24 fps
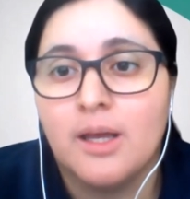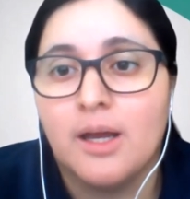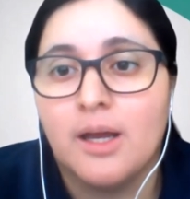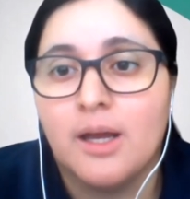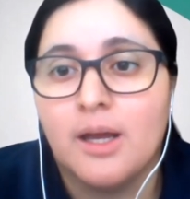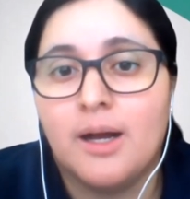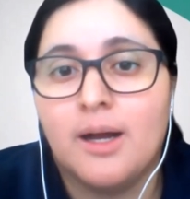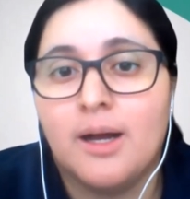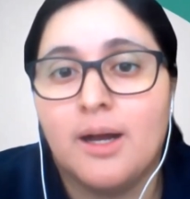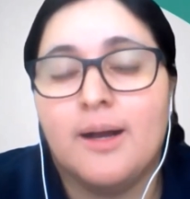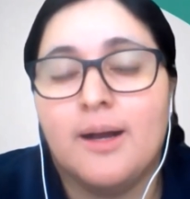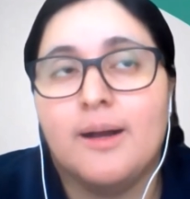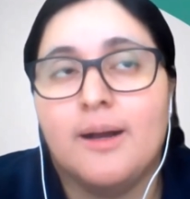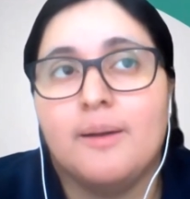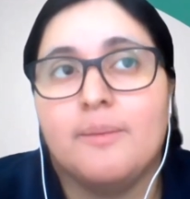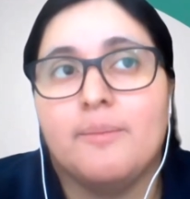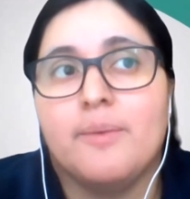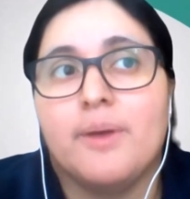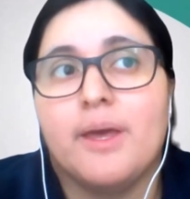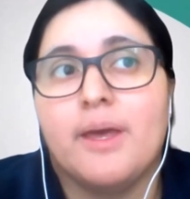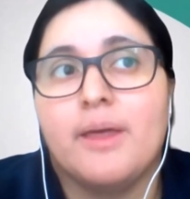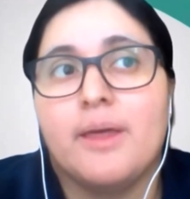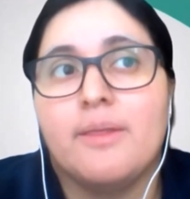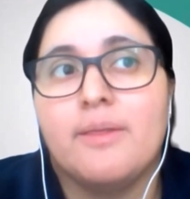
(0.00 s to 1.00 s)
um
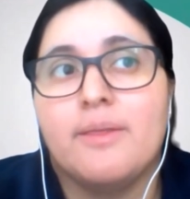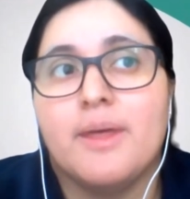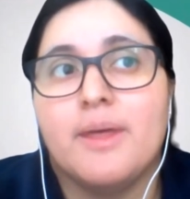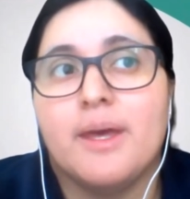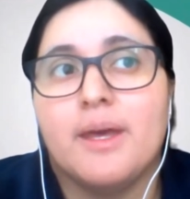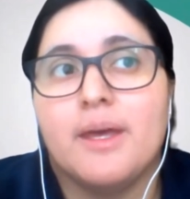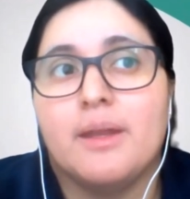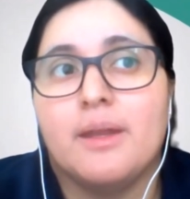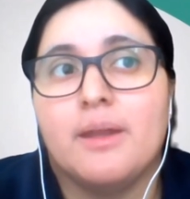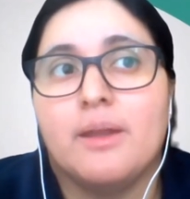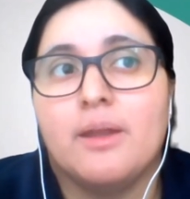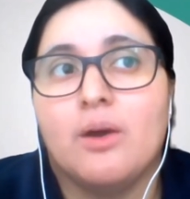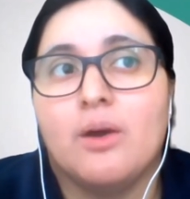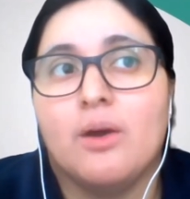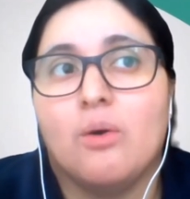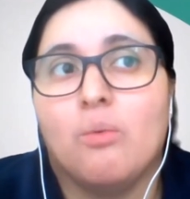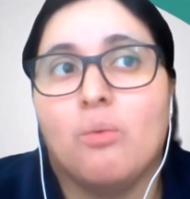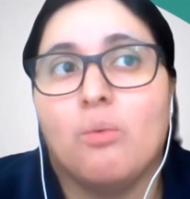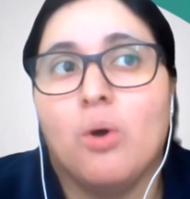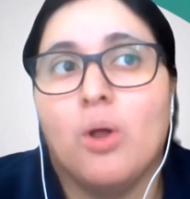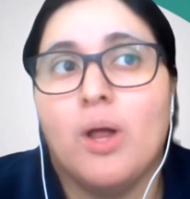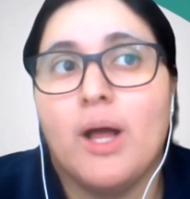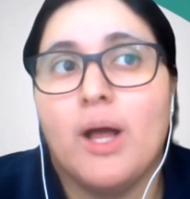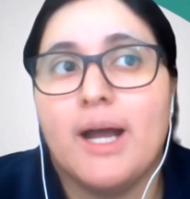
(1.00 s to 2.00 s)
and then
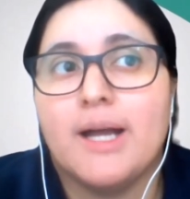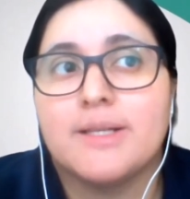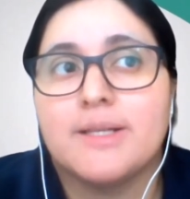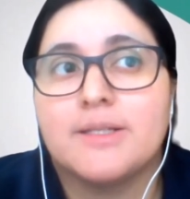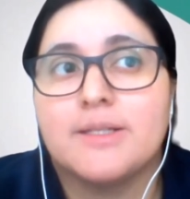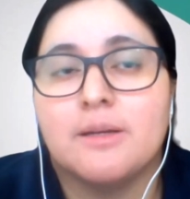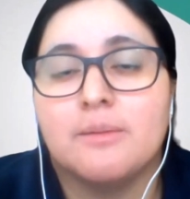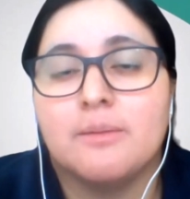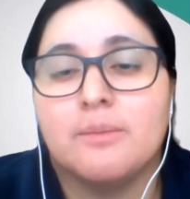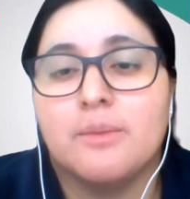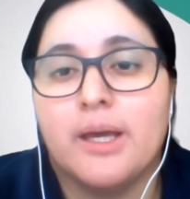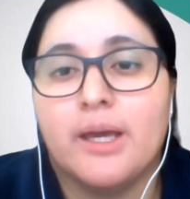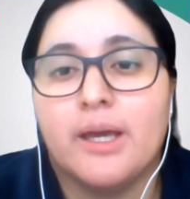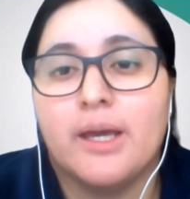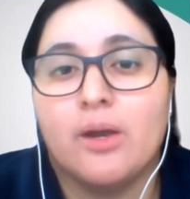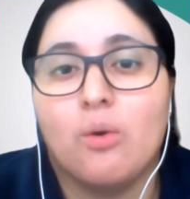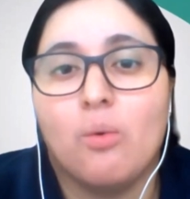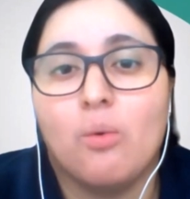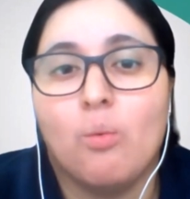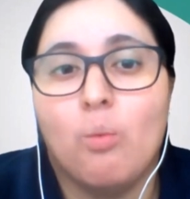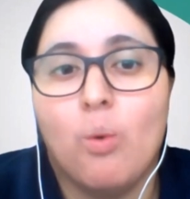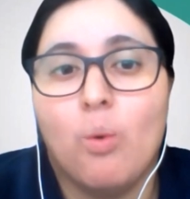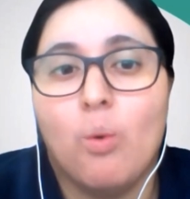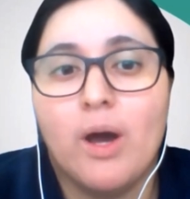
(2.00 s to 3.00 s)
we'll ask them like
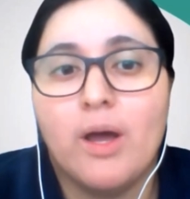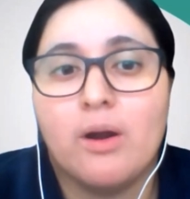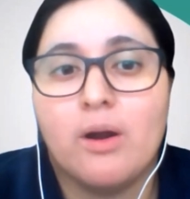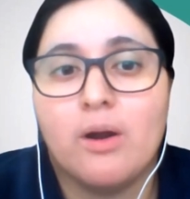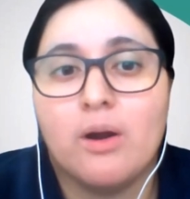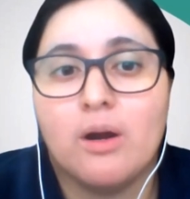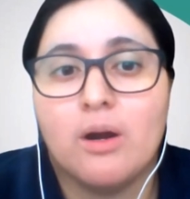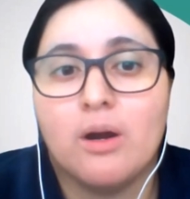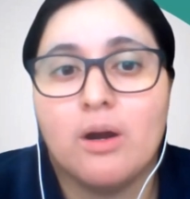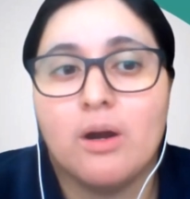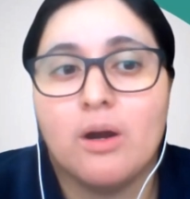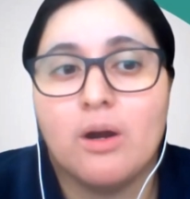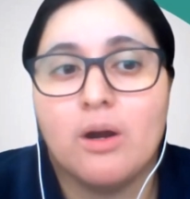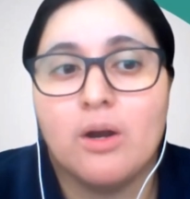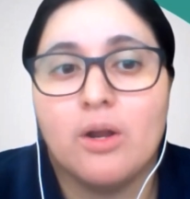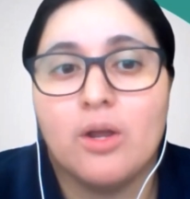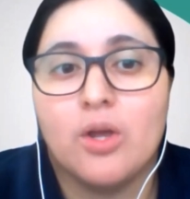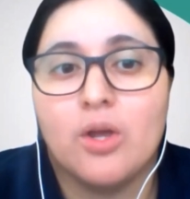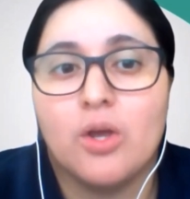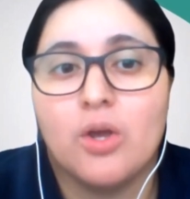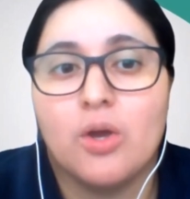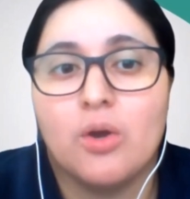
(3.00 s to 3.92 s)
what are